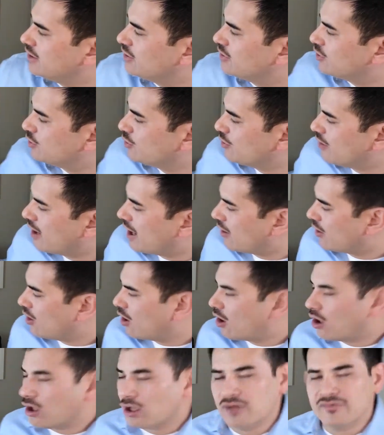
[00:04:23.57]
threw out
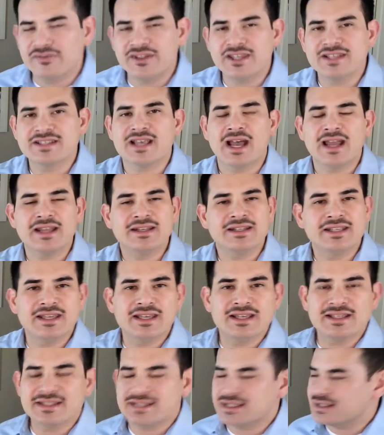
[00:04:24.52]
all of these
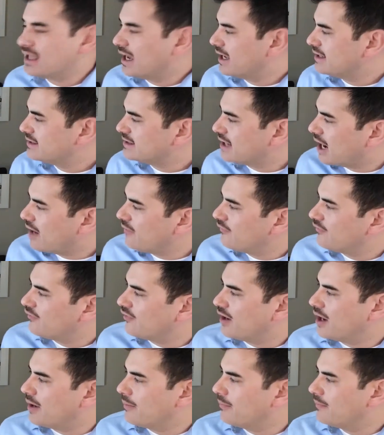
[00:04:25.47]
ideas in that time
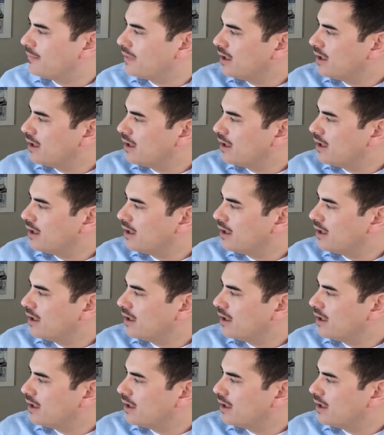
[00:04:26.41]
frame.